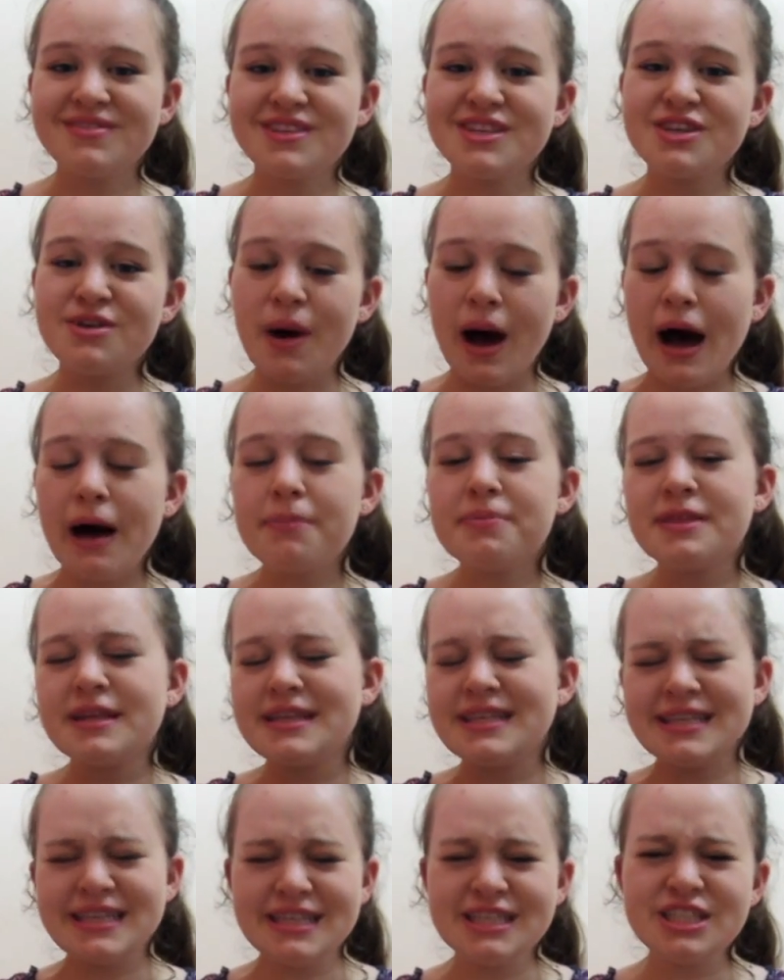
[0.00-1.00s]
to help the
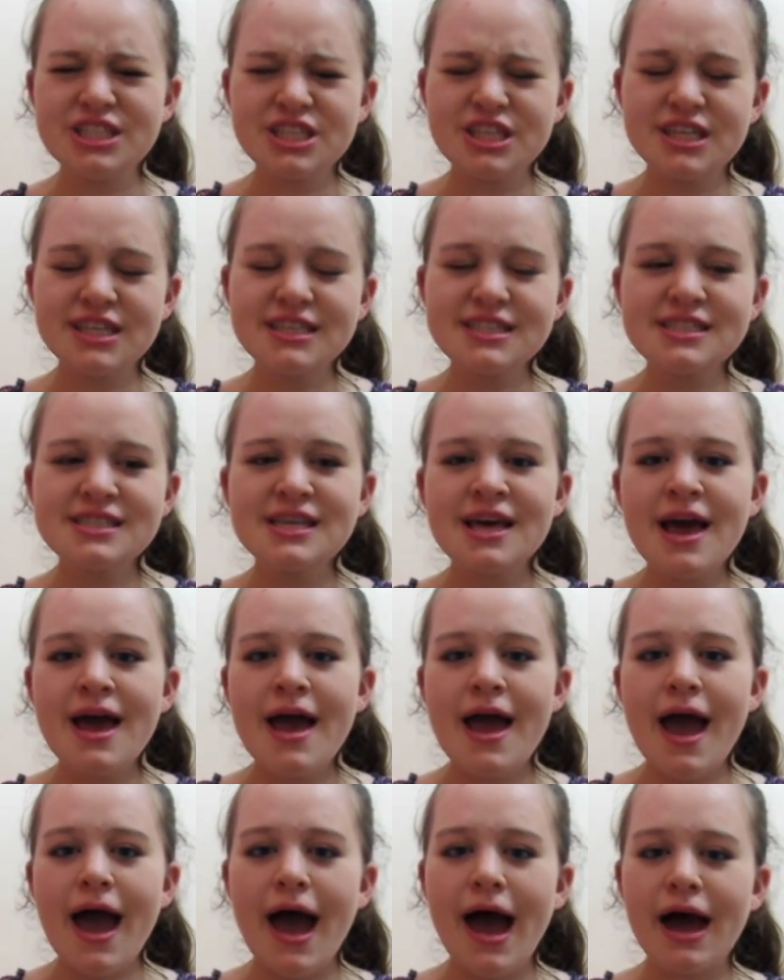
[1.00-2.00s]
teachers
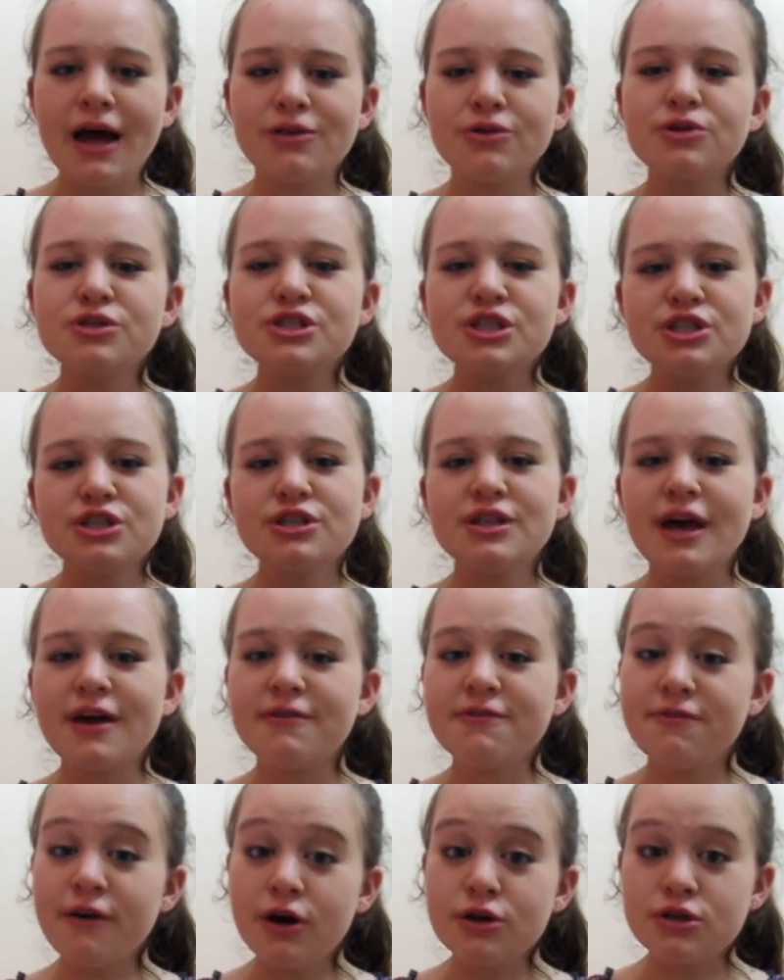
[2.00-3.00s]
and also to take
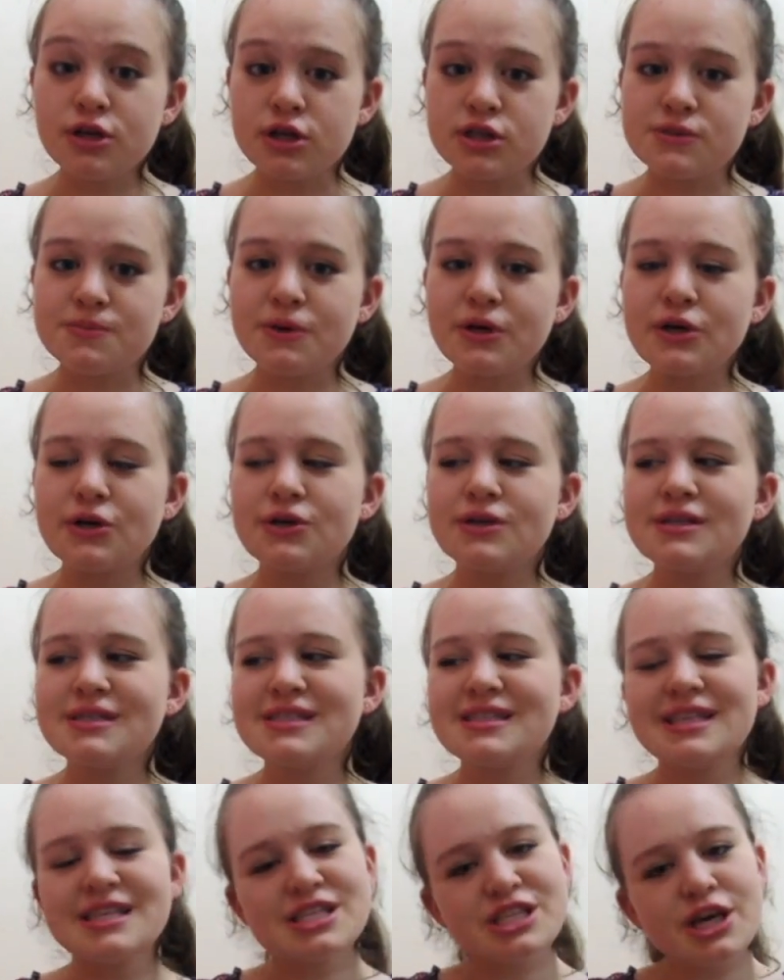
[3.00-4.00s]
photos,
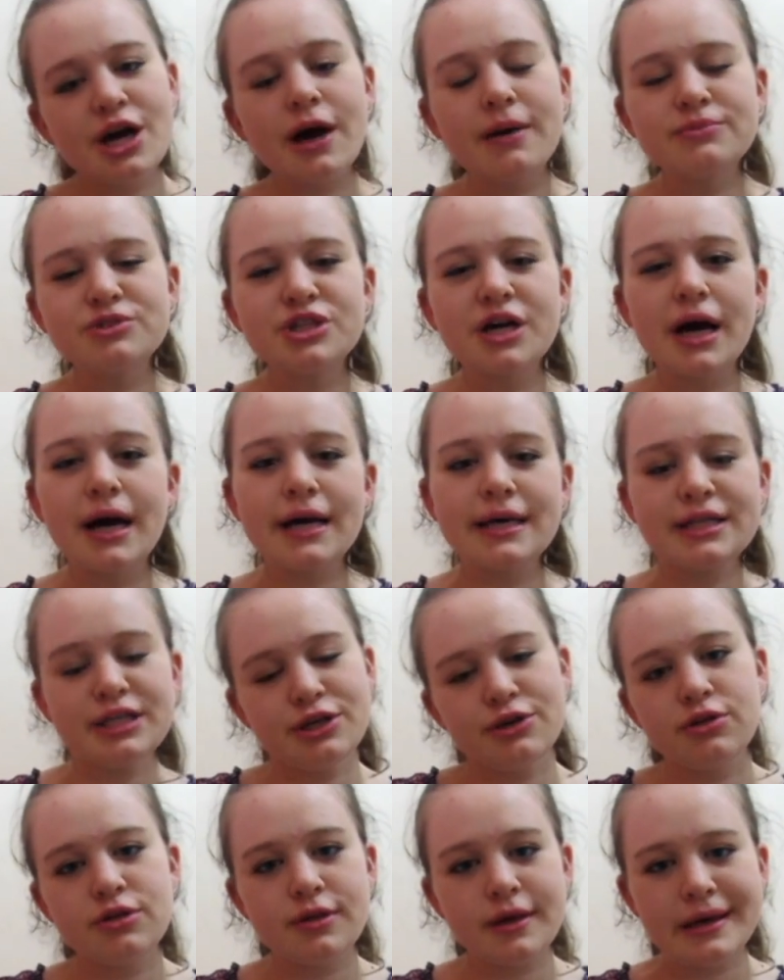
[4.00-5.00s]
because this year I'm trying
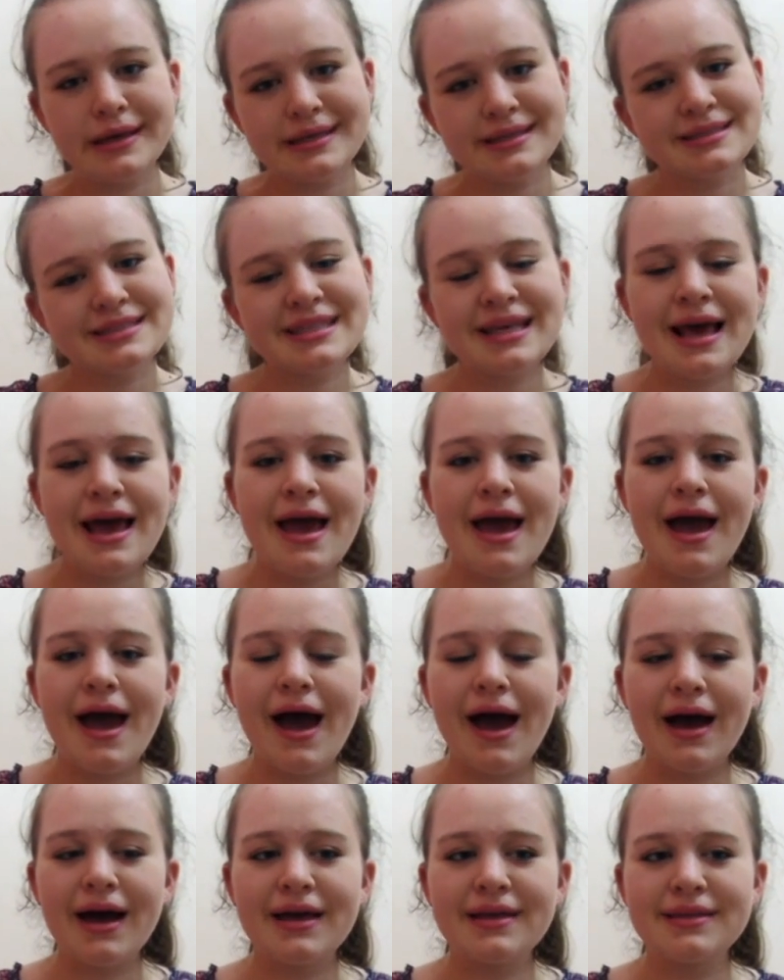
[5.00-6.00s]
new things
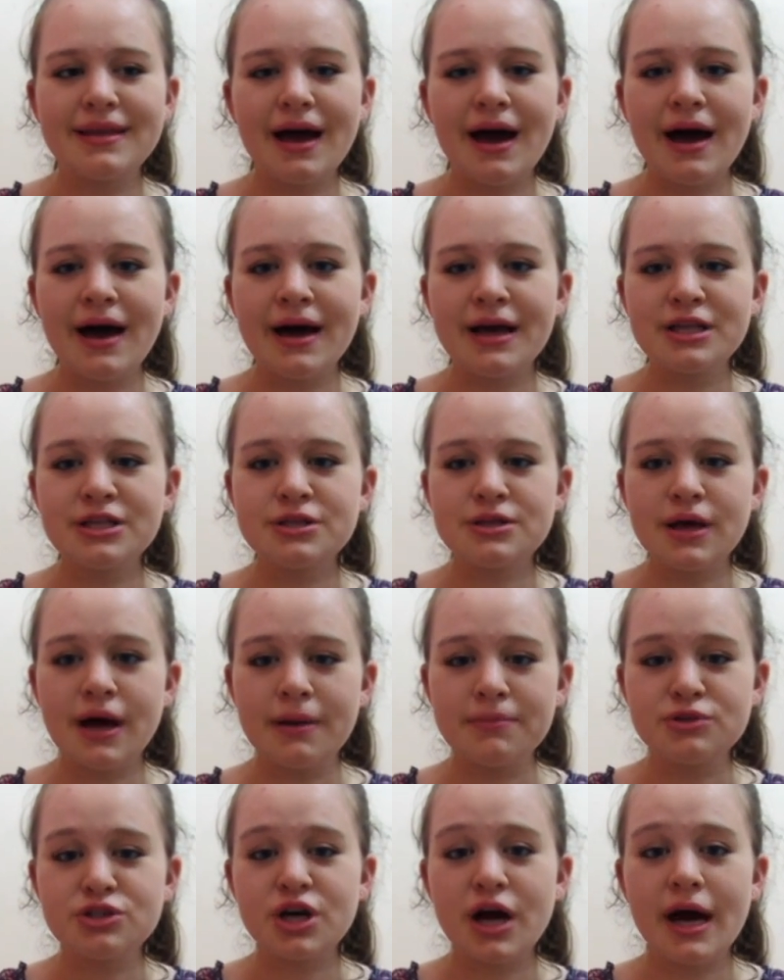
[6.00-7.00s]
and
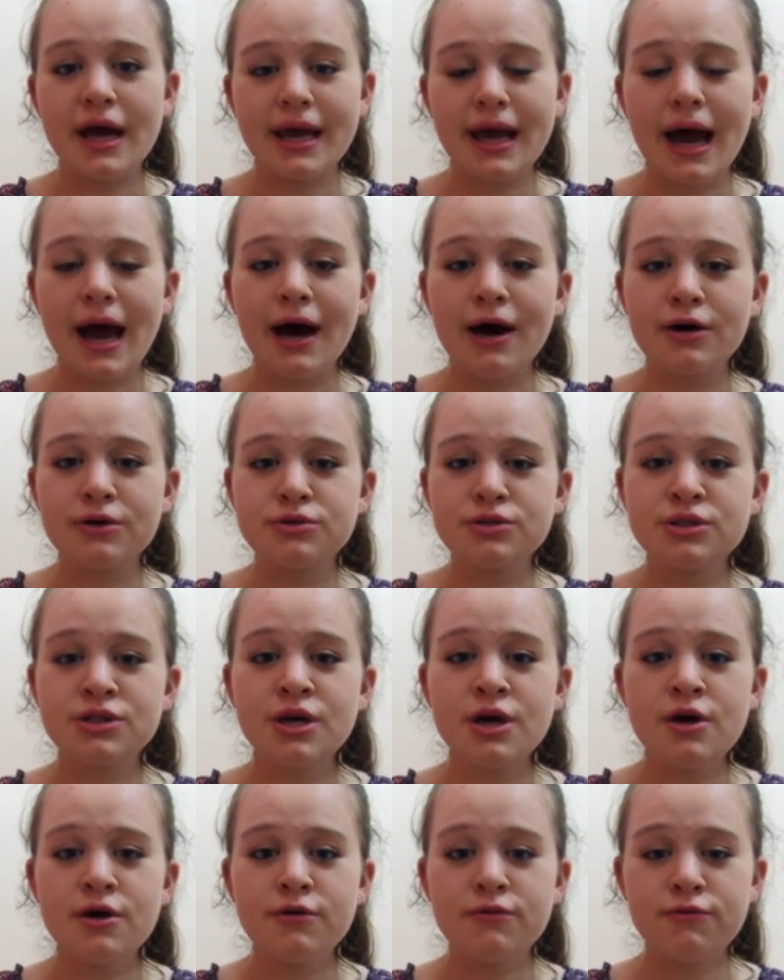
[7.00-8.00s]
I'm trying out
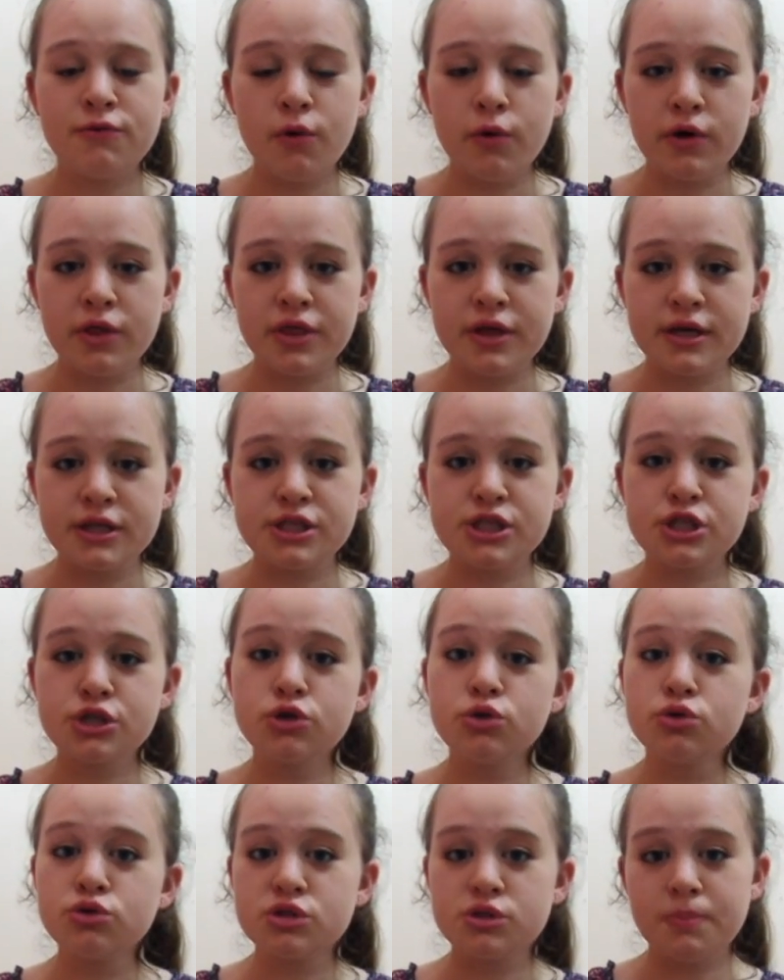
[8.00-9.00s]
for the
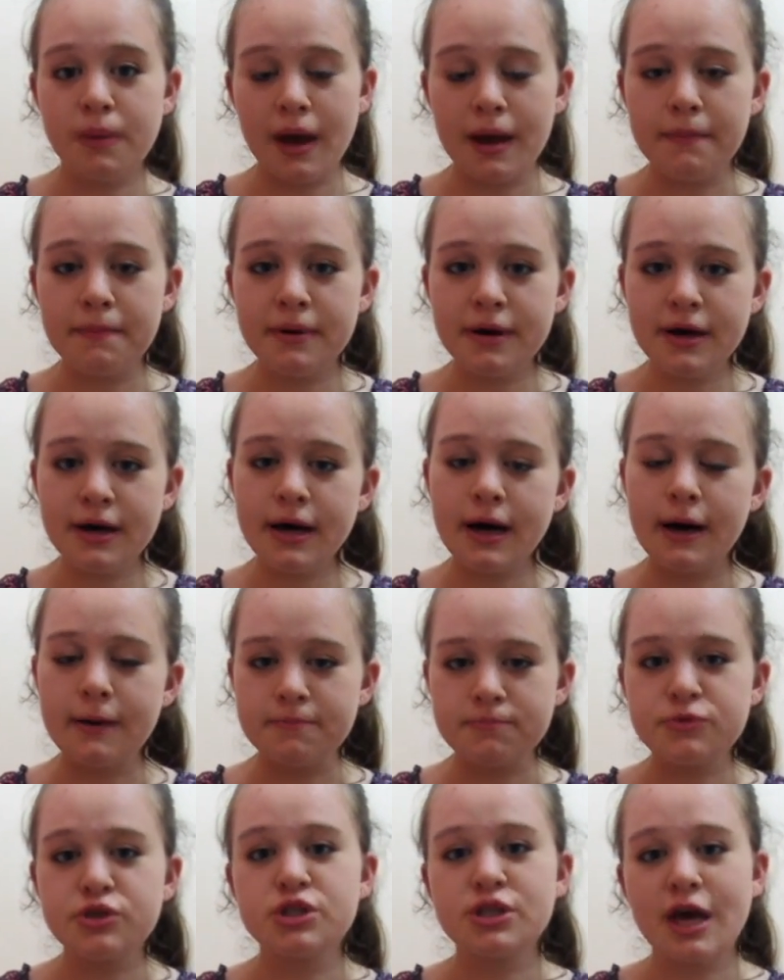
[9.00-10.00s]
school's paper
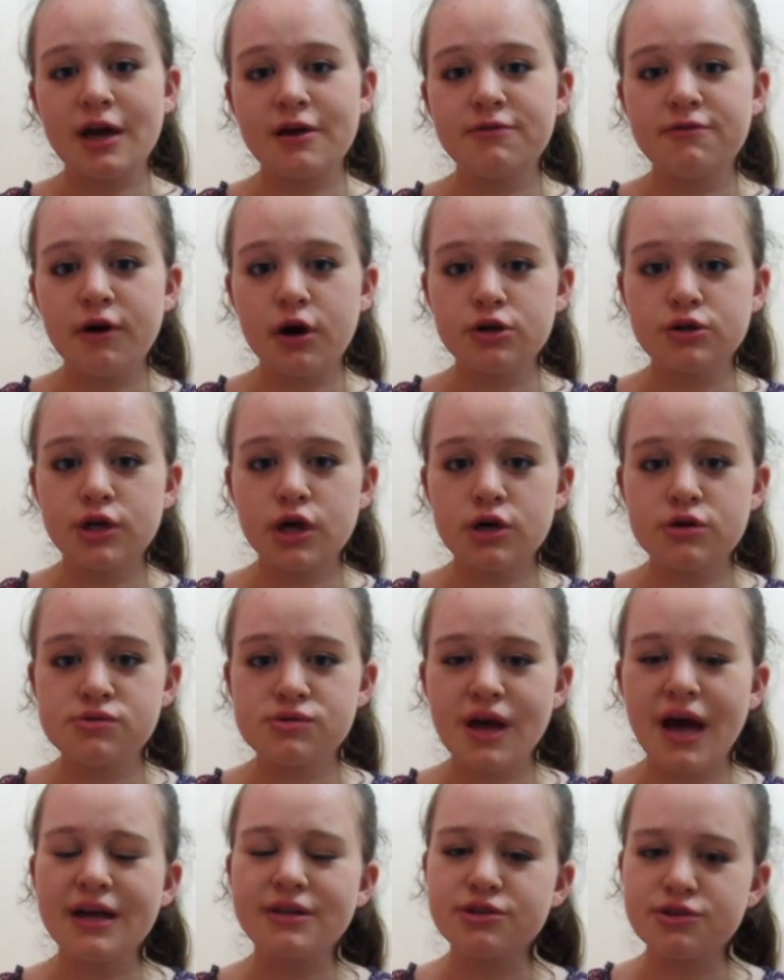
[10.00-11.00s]
to take photos
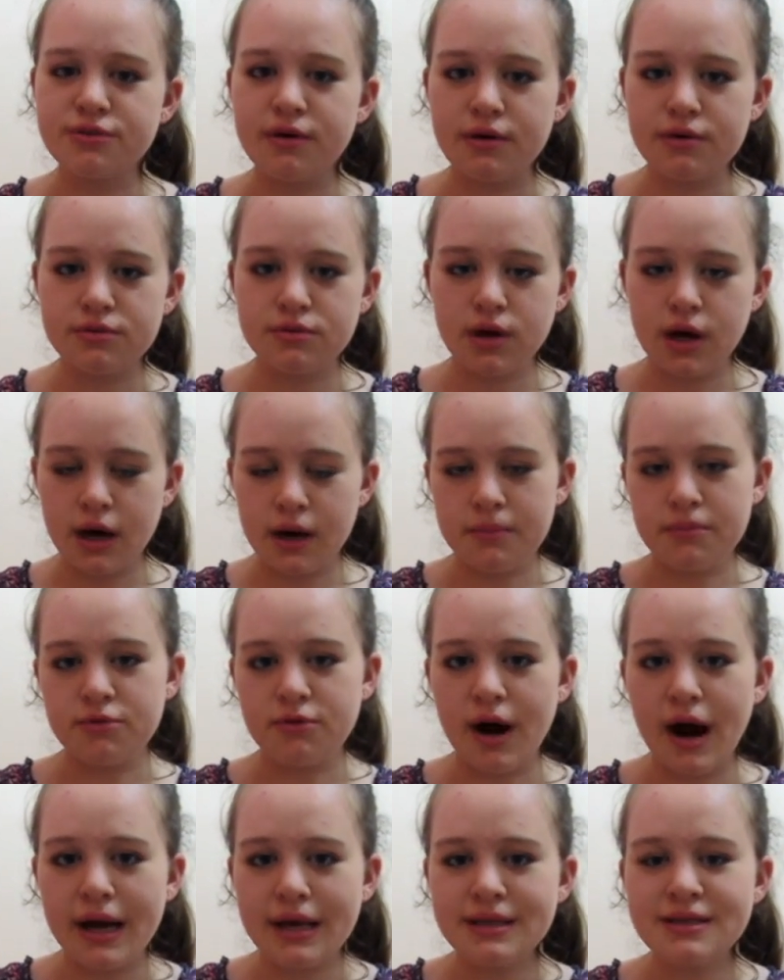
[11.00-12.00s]
and to
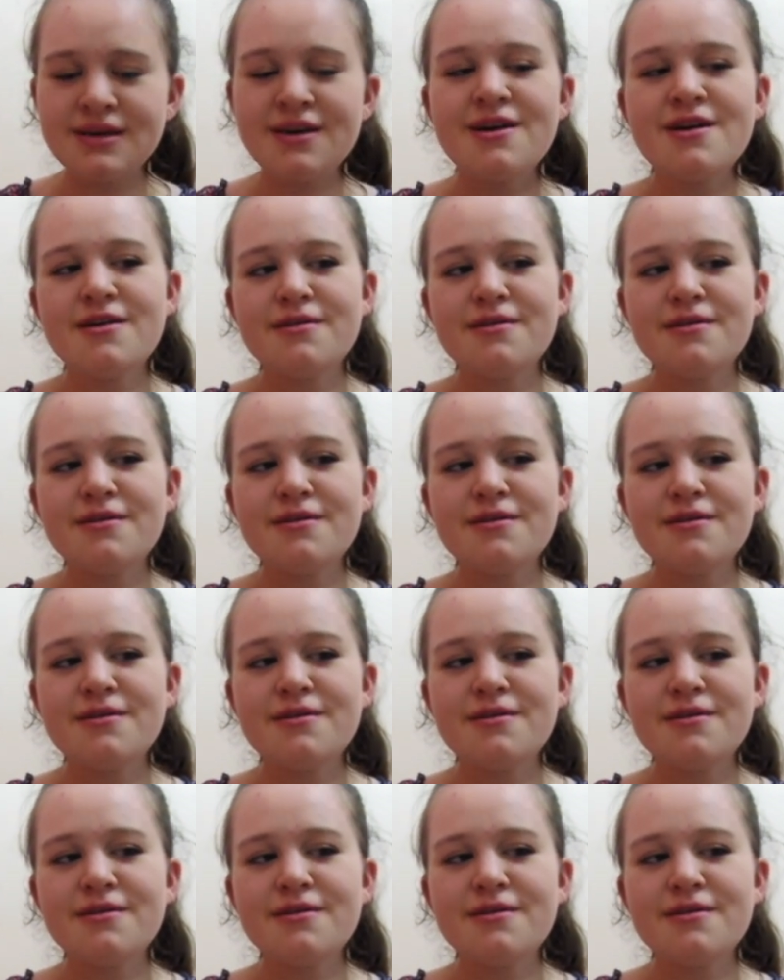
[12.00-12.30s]
write.